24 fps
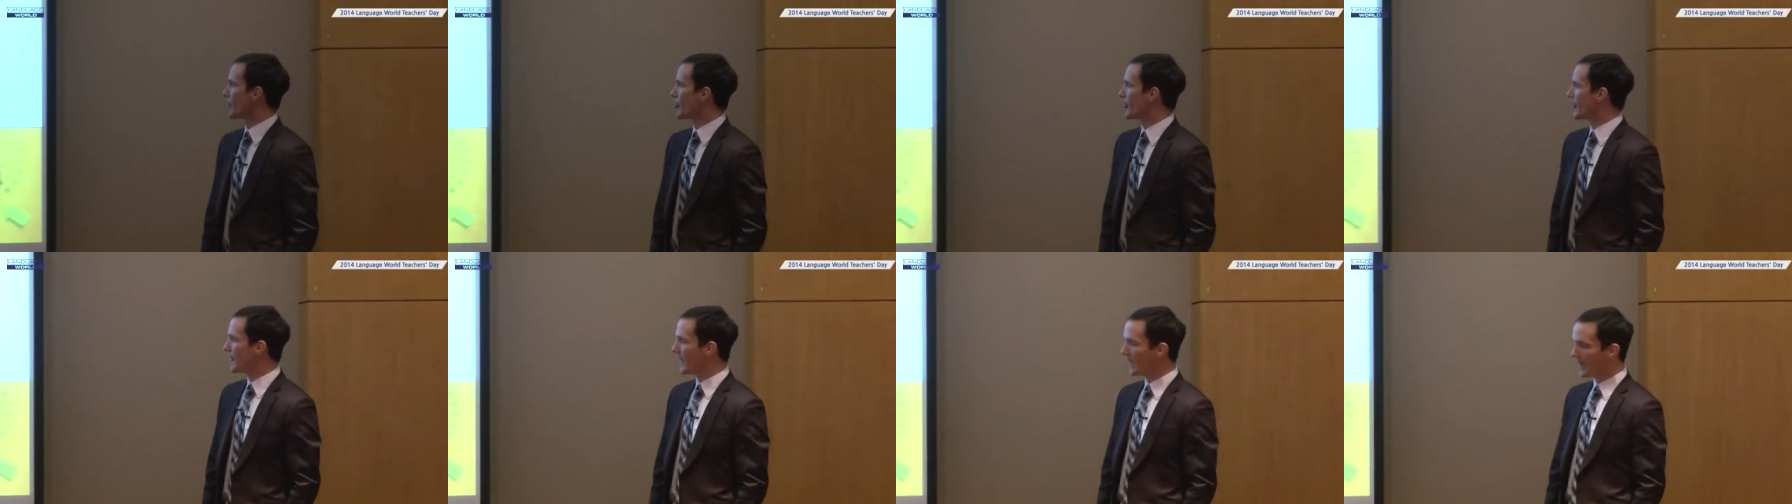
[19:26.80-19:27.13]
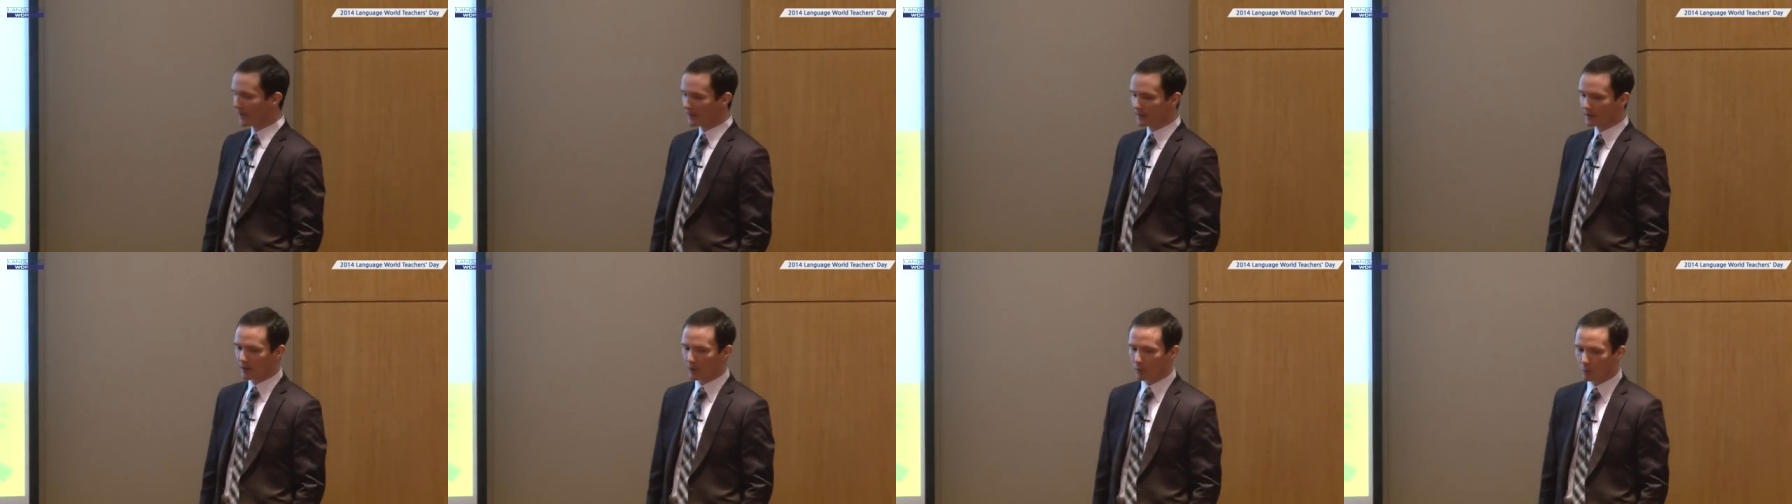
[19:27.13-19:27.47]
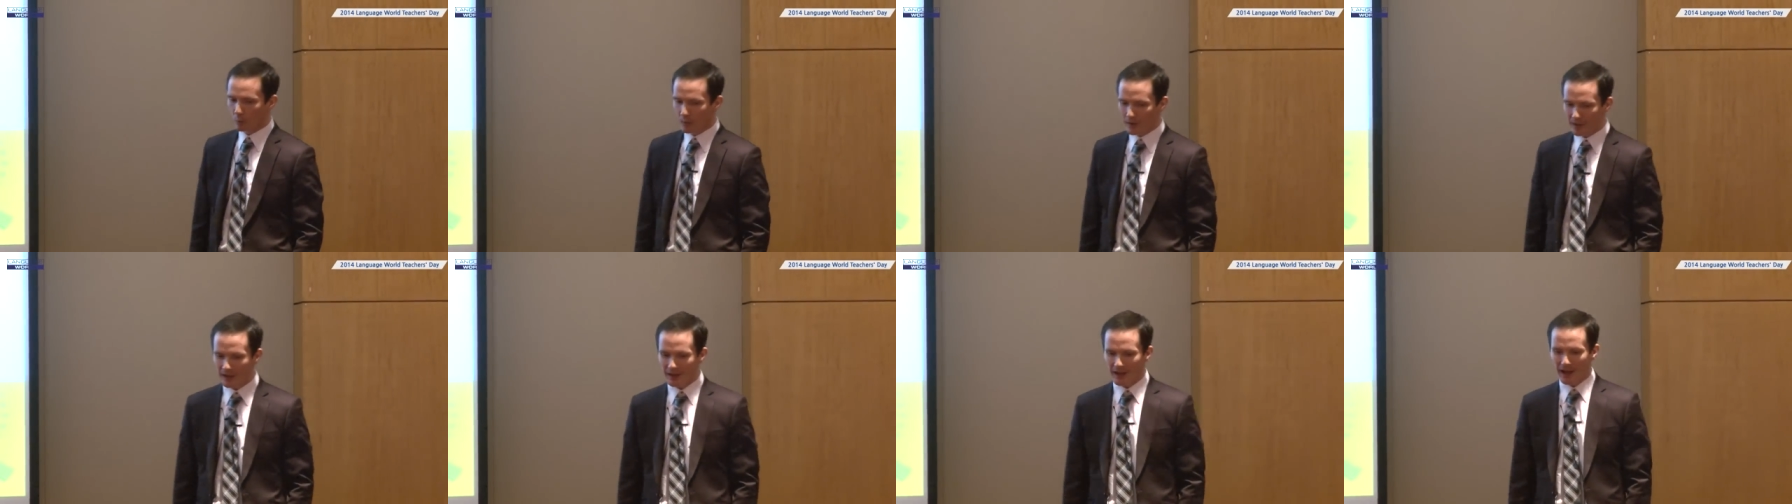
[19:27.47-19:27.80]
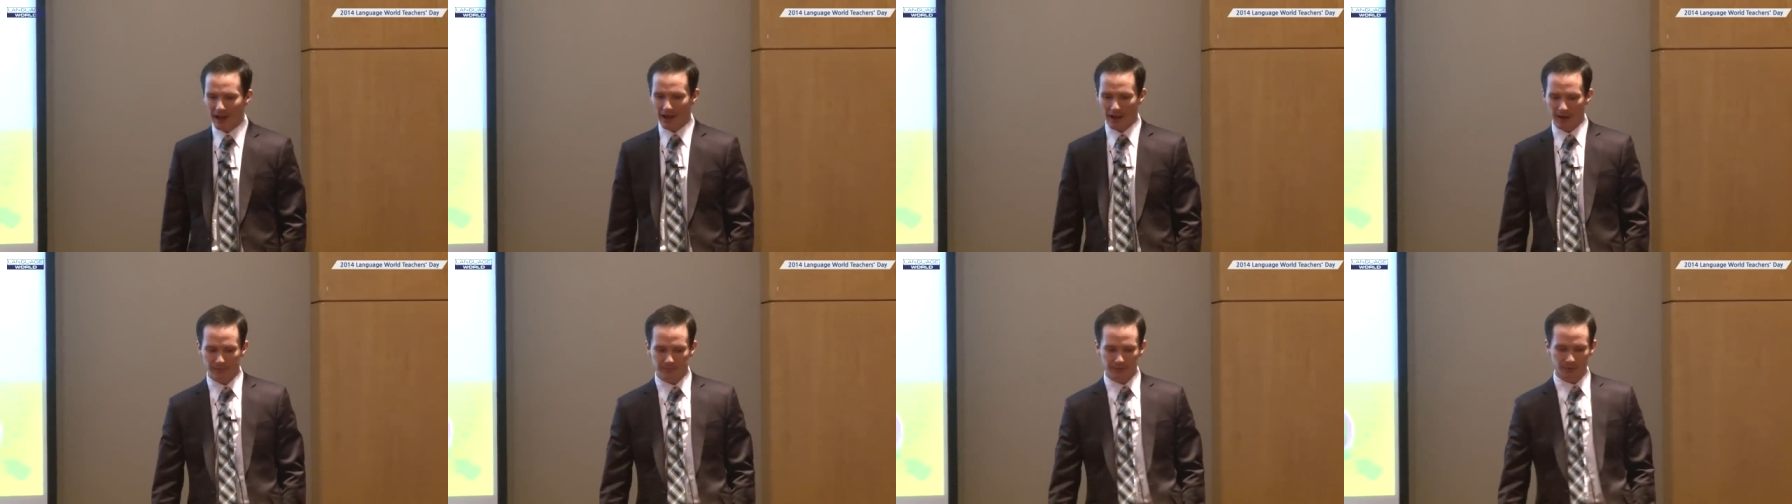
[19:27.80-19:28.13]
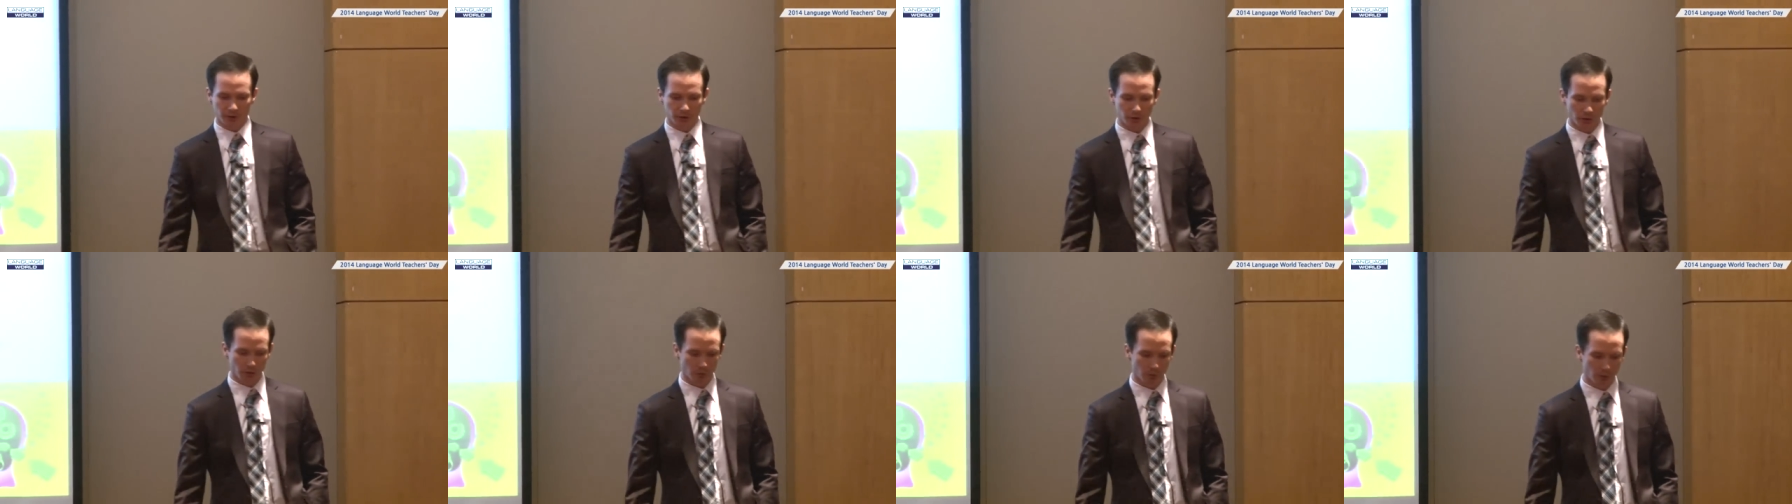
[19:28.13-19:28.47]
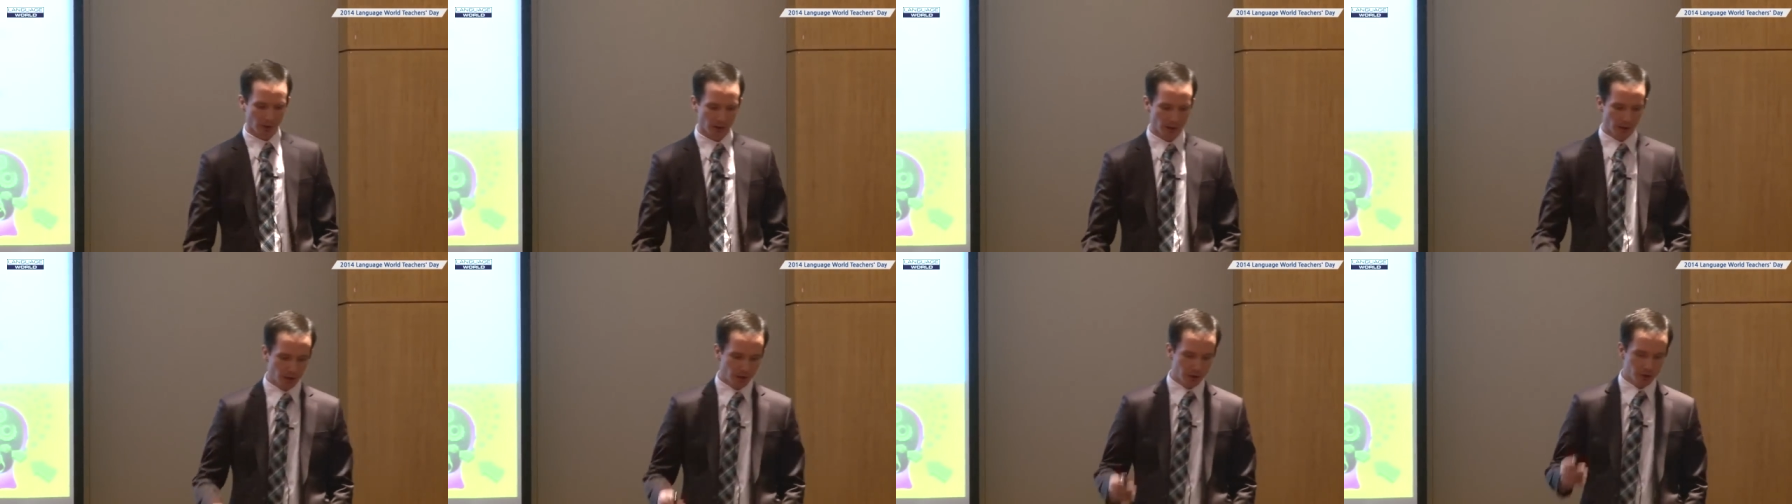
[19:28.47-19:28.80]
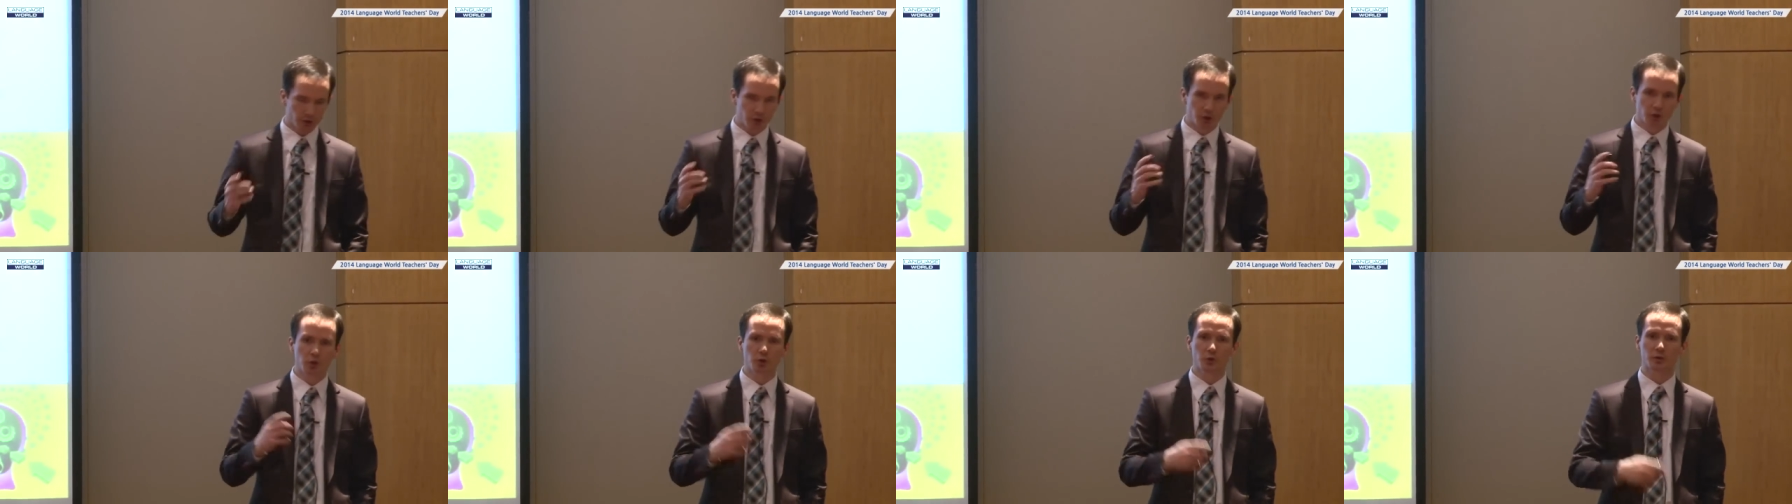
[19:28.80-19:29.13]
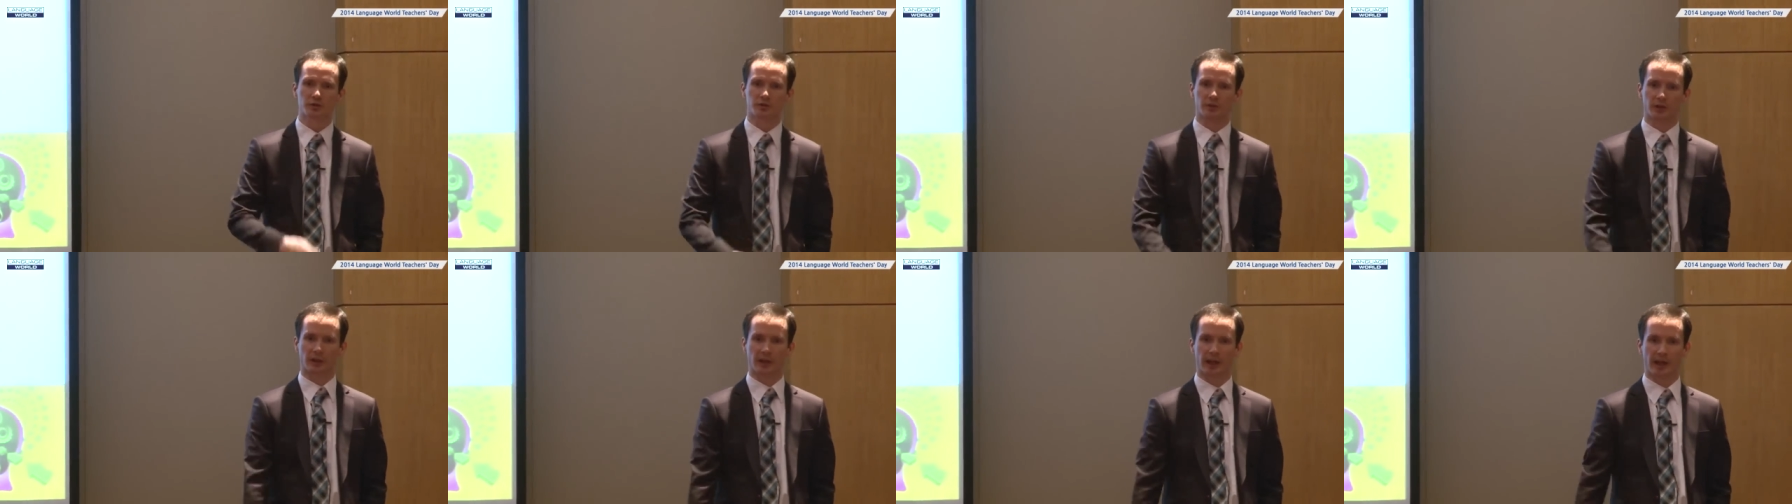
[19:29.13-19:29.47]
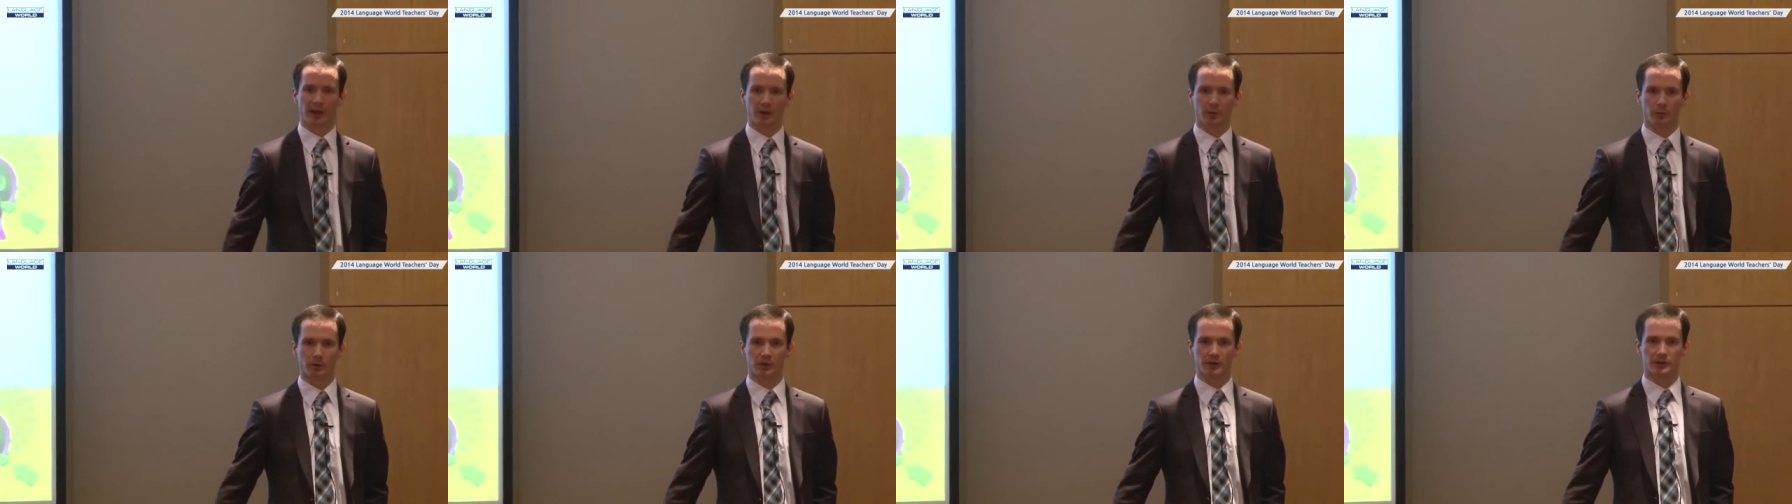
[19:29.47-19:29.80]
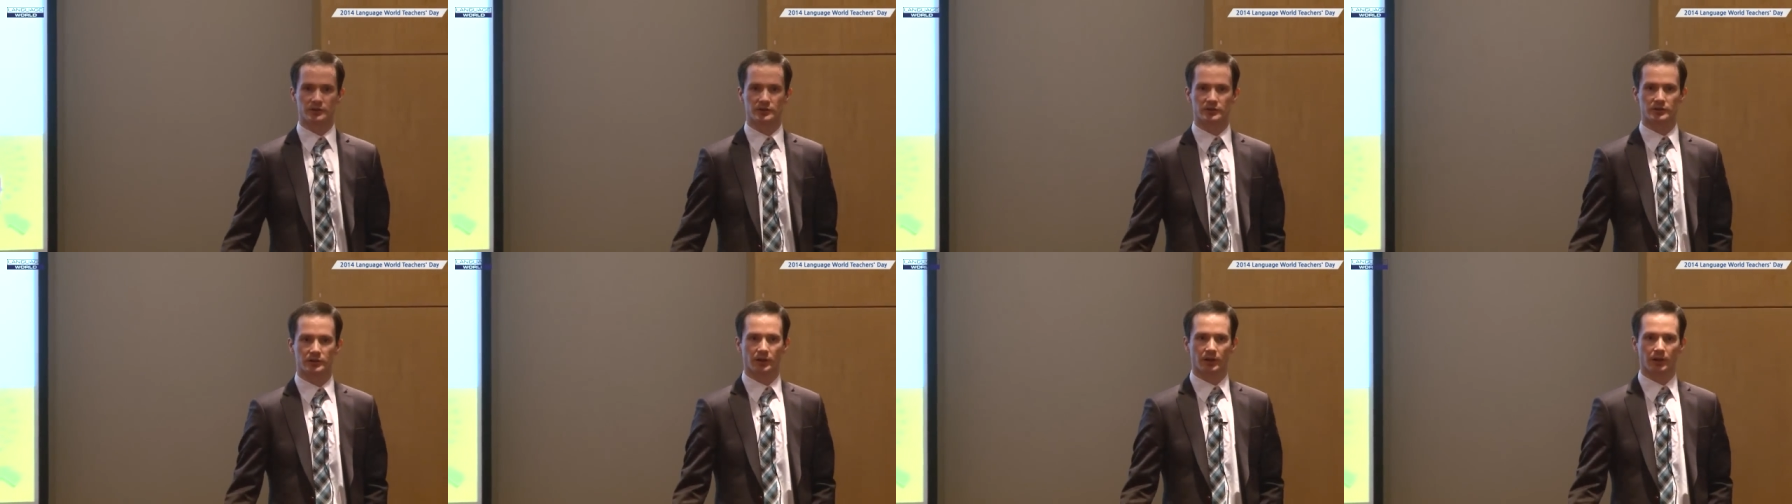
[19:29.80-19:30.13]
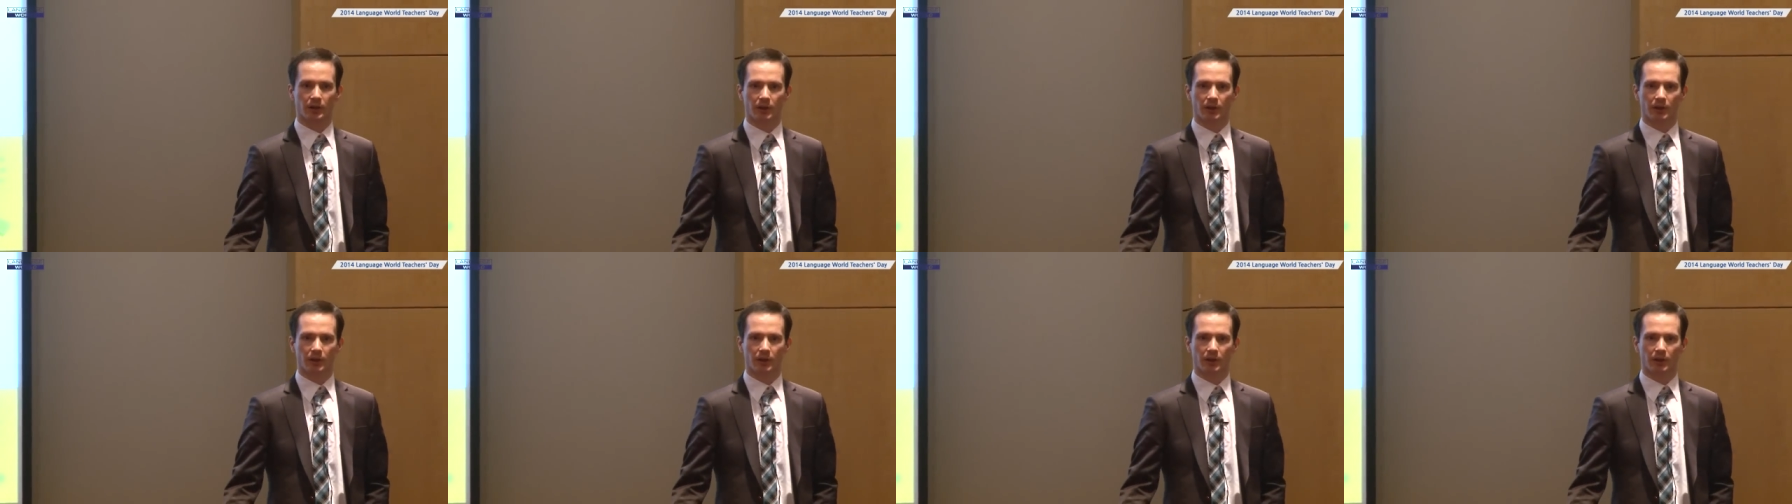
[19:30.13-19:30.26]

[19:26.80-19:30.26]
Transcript: then we have to use the language.